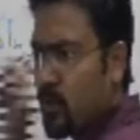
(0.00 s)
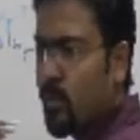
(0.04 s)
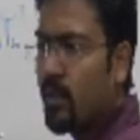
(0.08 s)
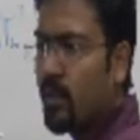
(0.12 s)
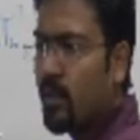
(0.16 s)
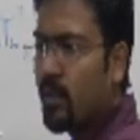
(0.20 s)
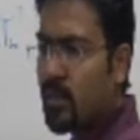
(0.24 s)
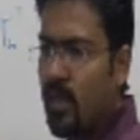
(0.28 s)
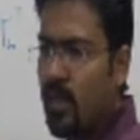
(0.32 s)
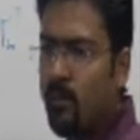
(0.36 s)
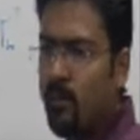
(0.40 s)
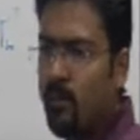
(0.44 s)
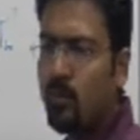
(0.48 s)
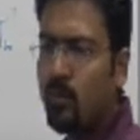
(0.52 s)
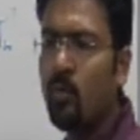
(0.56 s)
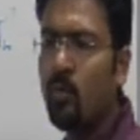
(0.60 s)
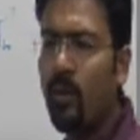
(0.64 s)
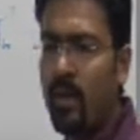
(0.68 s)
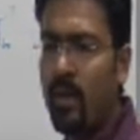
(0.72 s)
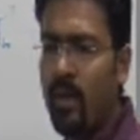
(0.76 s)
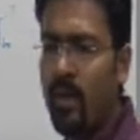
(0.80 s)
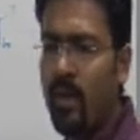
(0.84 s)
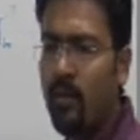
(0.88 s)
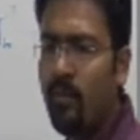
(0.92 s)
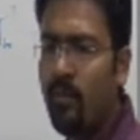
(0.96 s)
comes through a
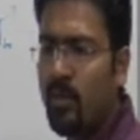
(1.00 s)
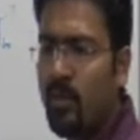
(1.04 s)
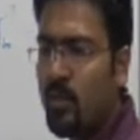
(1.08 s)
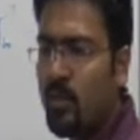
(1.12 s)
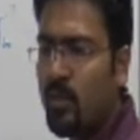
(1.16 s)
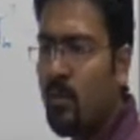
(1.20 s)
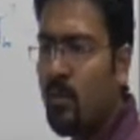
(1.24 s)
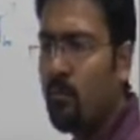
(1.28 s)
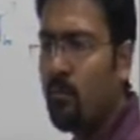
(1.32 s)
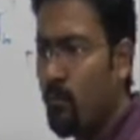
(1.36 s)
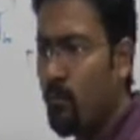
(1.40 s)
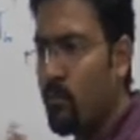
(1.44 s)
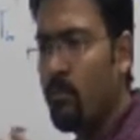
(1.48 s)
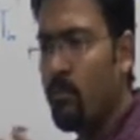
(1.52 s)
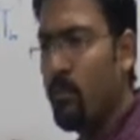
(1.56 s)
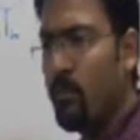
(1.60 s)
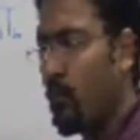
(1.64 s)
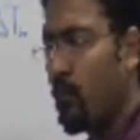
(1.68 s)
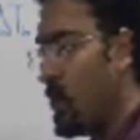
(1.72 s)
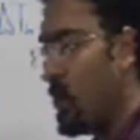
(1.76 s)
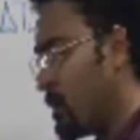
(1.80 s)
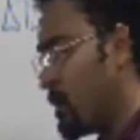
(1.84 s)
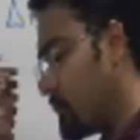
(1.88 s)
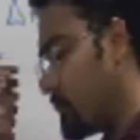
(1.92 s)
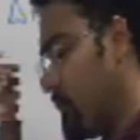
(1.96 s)
derivation,
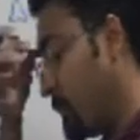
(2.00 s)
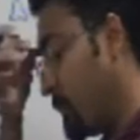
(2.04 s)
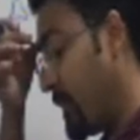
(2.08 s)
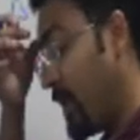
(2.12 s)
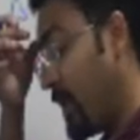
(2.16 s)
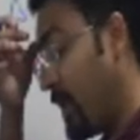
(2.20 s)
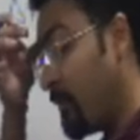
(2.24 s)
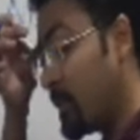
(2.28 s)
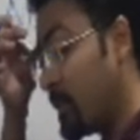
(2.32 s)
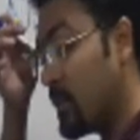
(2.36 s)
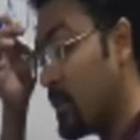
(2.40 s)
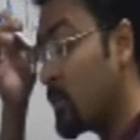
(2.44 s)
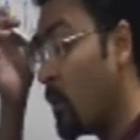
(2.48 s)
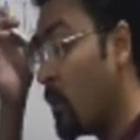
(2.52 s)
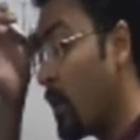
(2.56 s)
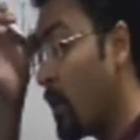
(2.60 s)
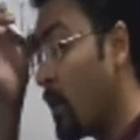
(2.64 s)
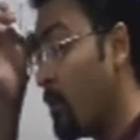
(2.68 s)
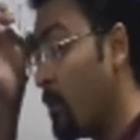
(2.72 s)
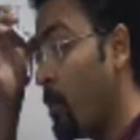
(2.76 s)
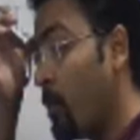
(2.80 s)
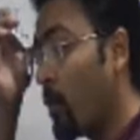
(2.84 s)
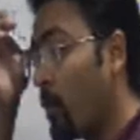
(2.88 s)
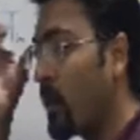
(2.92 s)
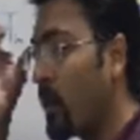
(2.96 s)
but derivation is not
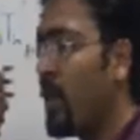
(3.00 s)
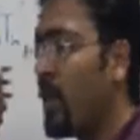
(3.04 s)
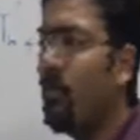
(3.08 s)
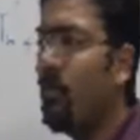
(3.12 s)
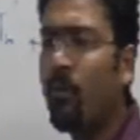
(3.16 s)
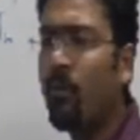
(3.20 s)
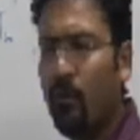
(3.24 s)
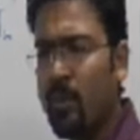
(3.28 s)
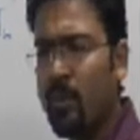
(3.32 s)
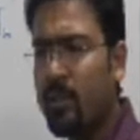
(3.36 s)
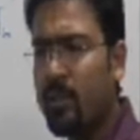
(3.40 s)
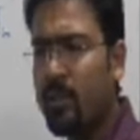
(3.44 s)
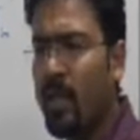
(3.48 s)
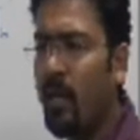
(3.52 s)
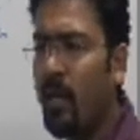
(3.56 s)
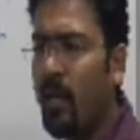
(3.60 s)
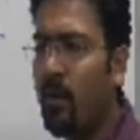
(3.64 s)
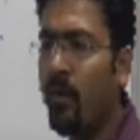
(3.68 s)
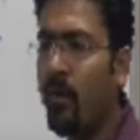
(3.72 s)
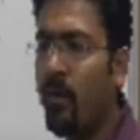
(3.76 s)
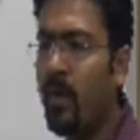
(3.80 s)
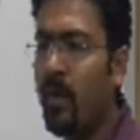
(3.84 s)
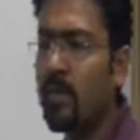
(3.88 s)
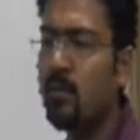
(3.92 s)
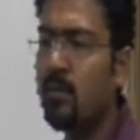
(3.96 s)
important even for the JEE
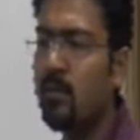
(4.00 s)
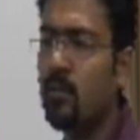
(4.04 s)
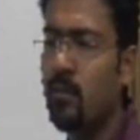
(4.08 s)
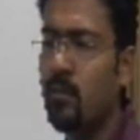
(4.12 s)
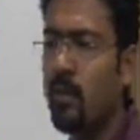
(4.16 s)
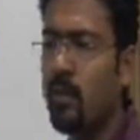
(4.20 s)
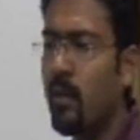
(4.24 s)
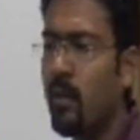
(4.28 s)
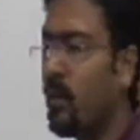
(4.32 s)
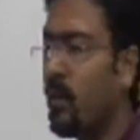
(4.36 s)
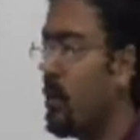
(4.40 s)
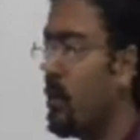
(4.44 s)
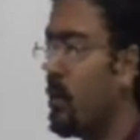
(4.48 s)
Advanced. The